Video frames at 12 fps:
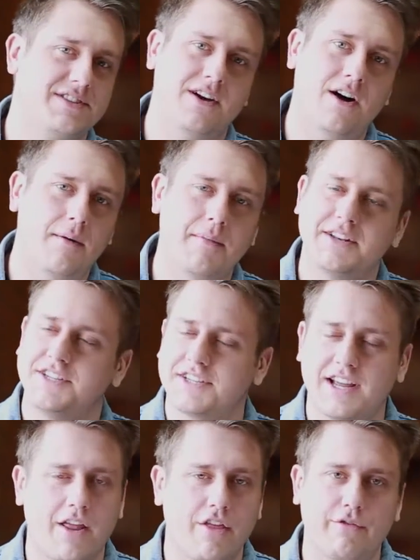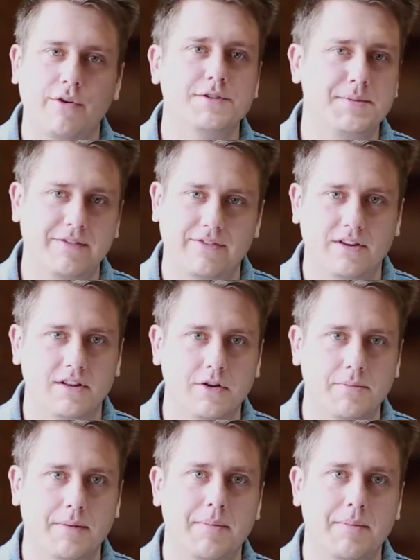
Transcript: psalm that just kind of throws me for a loop.